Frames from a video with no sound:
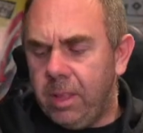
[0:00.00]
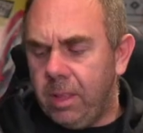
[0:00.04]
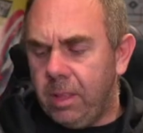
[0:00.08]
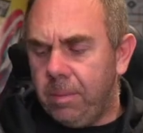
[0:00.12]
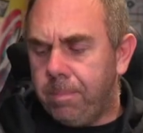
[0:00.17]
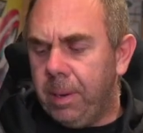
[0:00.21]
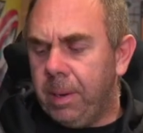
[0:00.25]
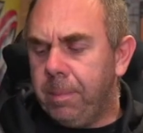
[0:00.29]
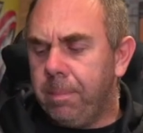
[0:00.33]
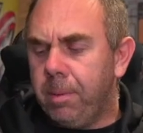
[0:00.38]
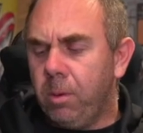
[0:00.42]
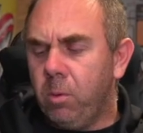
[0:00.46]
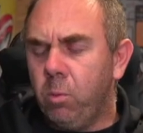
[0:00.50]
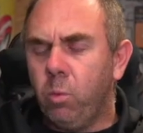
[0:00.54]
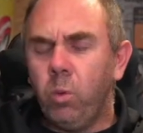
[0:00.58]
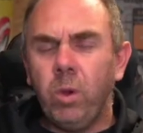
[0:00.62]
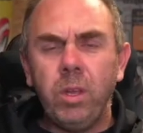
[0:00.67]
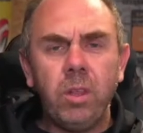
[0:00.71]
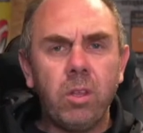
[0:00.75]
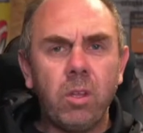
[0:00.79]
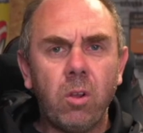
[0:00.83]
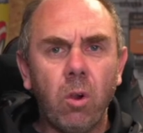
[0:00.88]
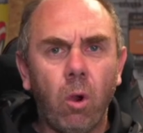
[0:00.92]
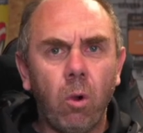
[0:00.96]
People
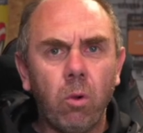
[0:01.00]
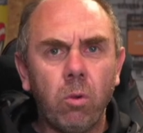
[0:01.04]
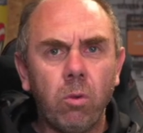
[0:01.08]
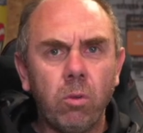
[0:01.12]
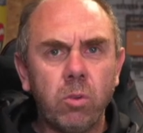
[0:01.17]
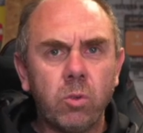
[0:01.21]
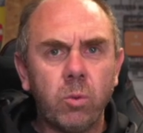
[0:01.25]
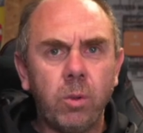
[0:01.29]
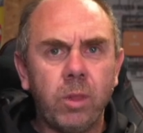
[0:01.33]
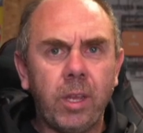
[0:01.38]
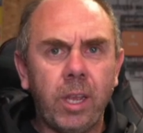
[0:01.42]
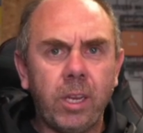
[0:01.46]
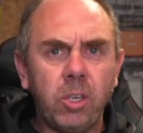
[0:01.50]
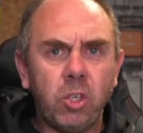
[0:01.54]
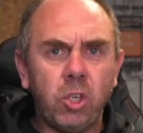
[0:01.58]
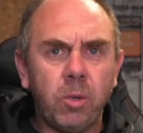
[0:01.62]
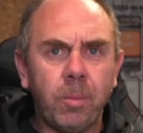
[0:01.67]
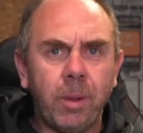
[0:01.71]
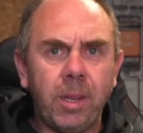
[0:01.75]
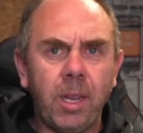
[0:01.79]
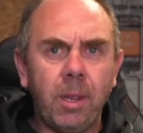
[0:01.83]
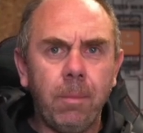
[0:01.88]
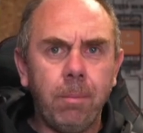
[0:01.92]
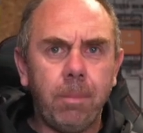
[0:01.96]
with goggles with
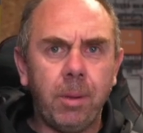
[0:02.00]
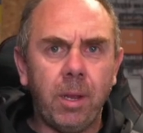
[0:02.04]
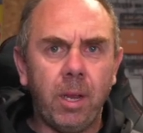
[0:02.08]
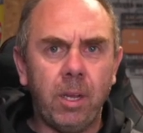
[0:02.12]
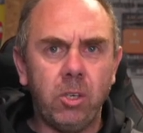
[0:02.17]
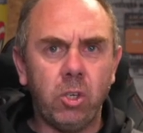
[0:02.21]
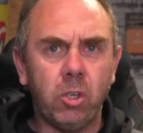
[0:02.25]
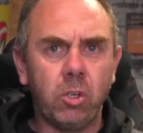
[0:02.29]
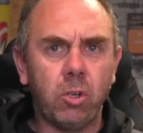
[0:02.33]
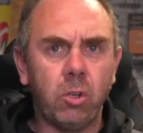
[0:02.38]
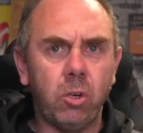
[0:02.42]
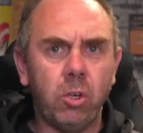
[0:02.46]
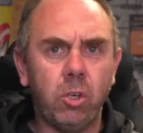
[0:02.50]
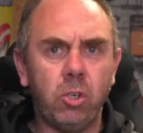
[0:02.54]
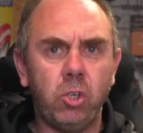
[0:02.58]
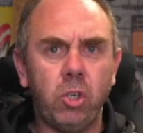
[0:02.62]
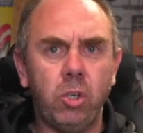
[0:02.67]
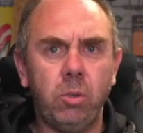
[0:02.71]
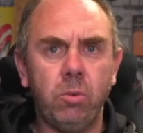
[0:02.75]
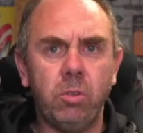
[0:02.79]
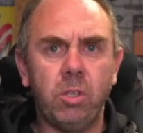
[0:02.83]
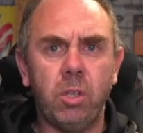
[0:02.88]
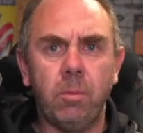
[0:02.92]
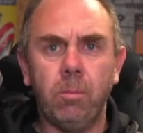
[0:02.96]
HDMI input are just going to
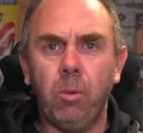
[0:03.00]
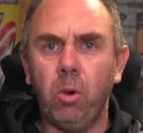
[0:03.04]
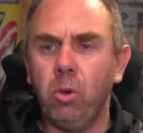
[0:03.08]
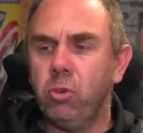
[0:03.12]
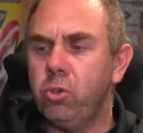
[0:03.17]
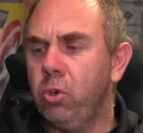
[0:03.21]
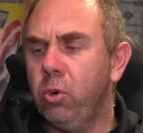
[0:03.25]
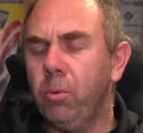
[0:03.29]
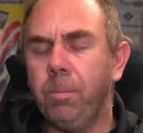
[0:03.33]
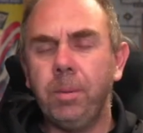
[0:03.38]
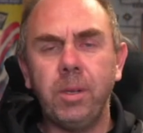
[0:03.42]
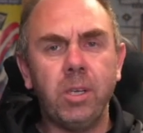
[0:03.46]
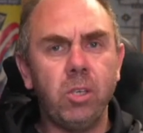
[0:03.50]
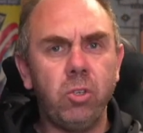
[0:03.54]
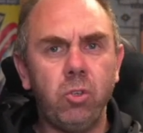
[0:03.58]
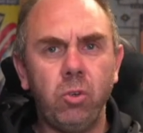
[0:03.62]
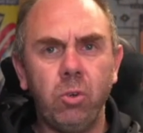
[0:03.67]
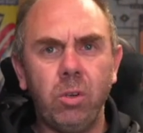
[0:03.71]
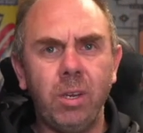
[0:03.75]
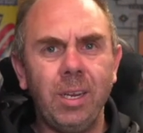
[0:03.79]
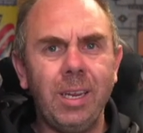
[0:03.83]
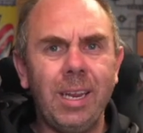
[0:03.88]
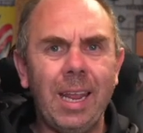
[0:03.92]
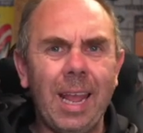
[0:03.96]
choose the module because you
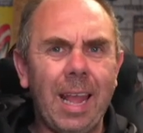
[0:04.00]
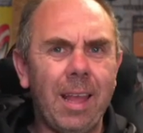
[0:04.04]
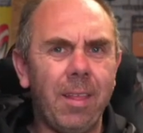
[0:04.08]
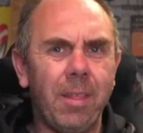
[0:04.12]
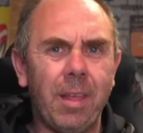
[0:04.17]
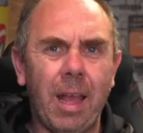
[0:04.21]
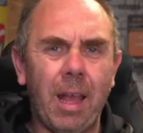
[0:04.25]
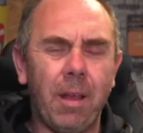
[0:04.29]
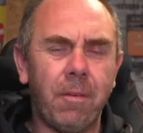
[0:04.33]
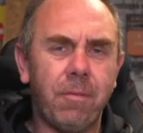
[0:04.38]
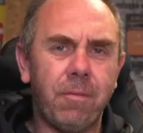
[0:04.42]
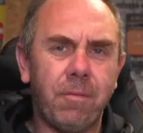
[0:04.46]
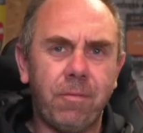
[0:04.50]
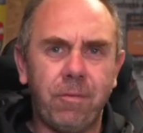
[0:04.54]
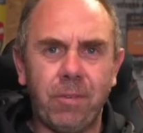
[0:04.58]
can get that